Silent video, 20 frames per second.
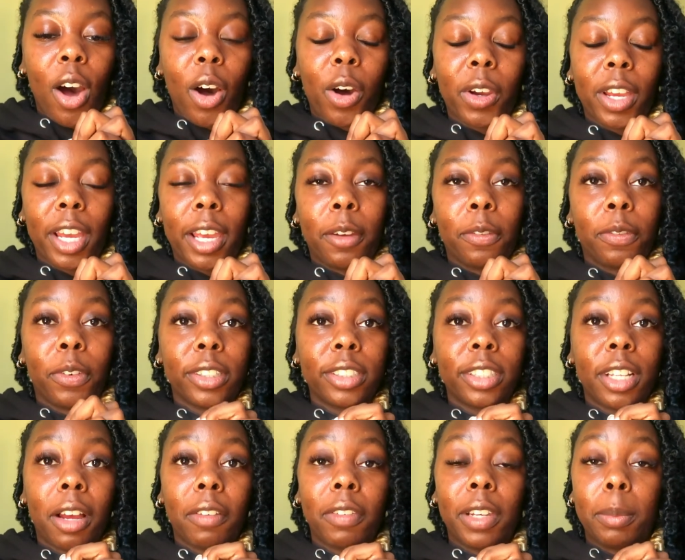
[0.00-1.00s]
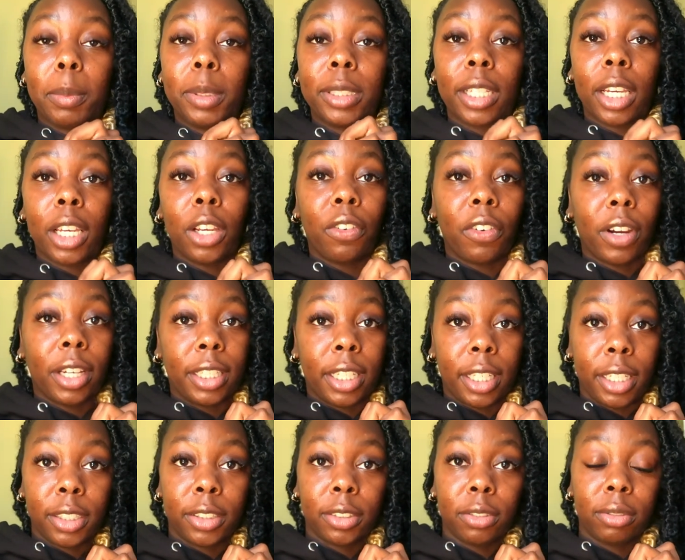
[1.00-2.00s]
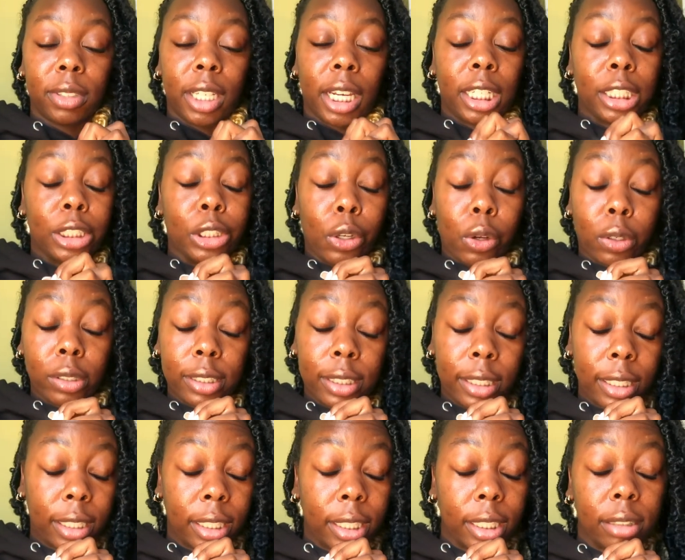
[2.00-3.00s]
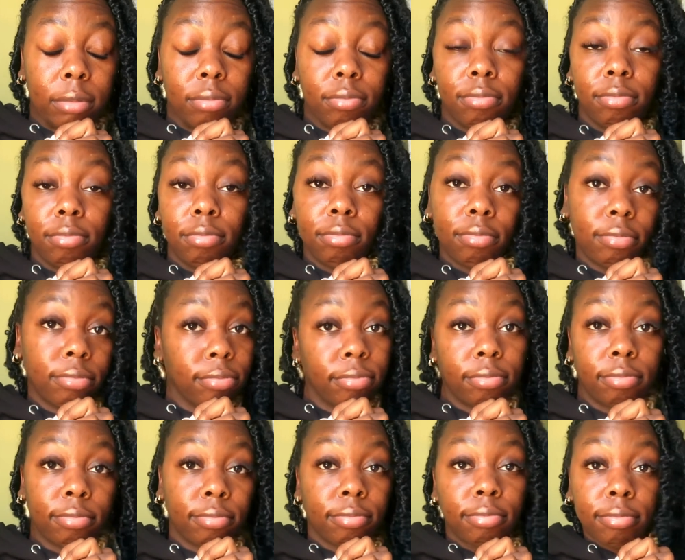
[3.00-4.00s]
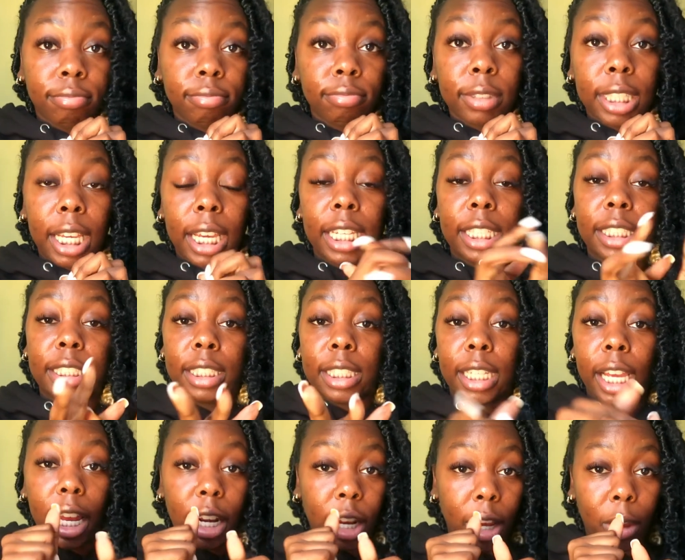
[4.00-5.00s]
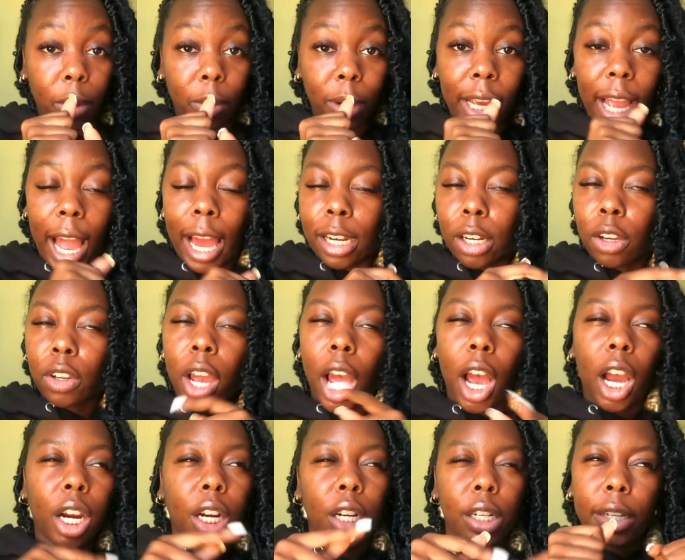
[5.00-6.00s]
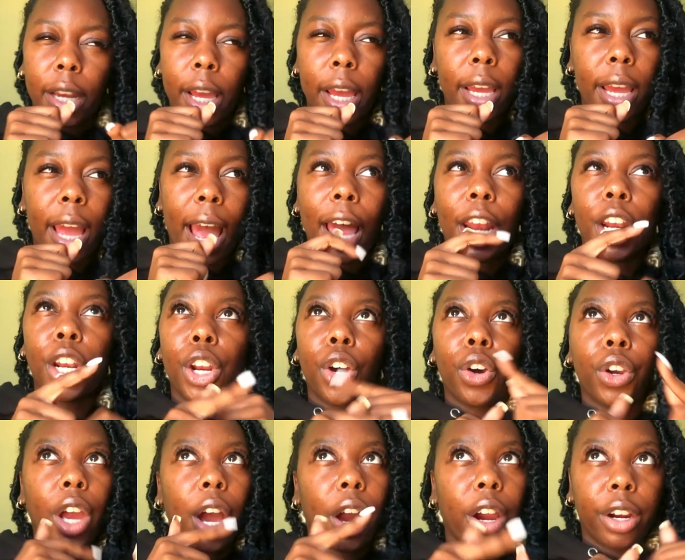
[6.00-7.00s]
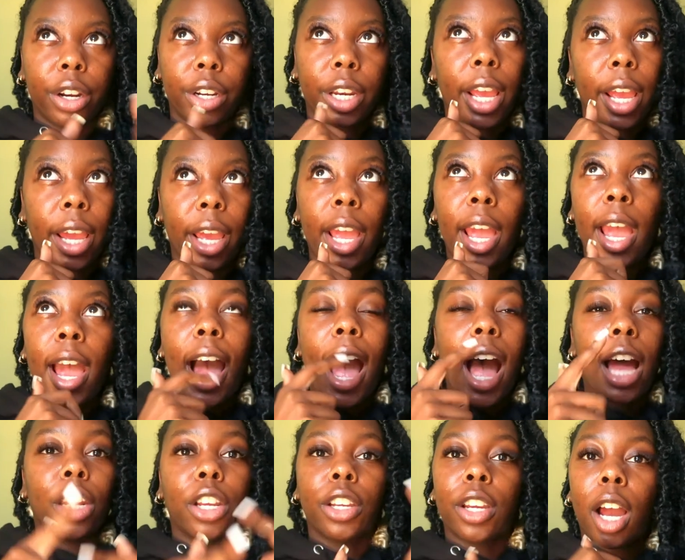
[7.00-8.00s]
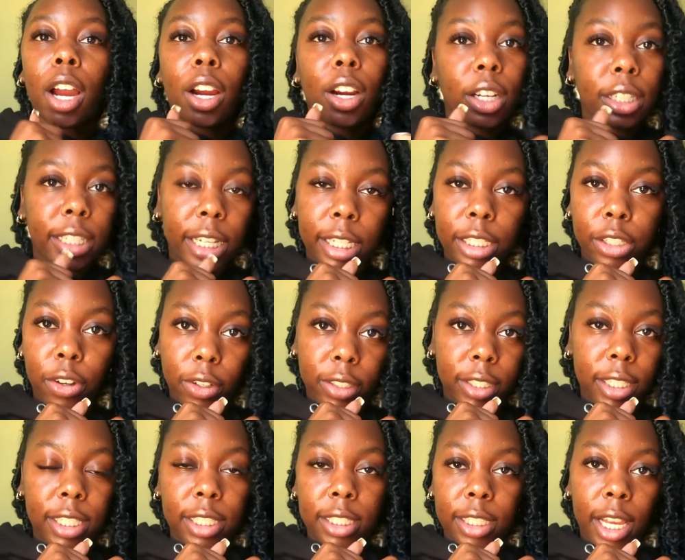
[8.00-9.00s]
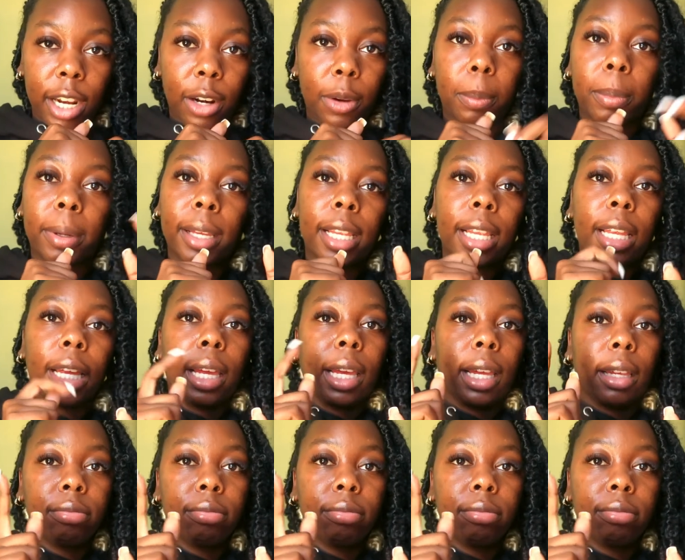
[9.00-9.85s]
Okay, first off, let me tell you right now that adulting is ghetto. Like, I know y'all heard that adulting is ghetto, but